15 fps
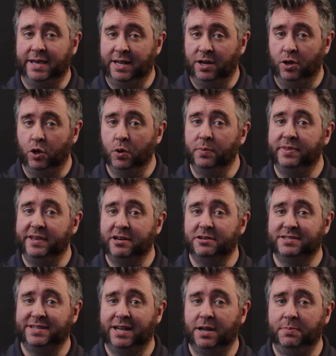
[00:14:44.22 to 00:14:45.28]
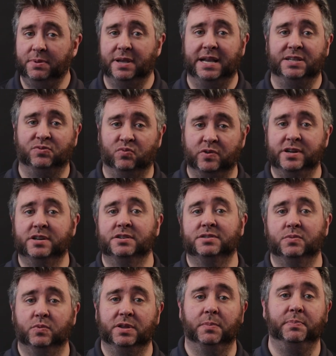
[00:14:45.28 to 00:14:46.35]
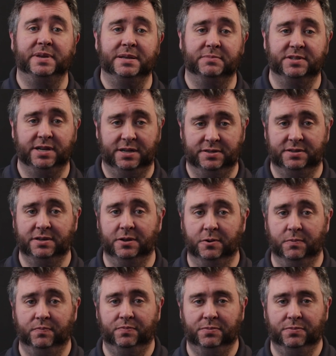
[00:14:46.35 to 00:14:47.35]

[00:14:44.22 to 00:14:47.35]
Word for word: in a home theater setup as rears with a Beam Gen 2.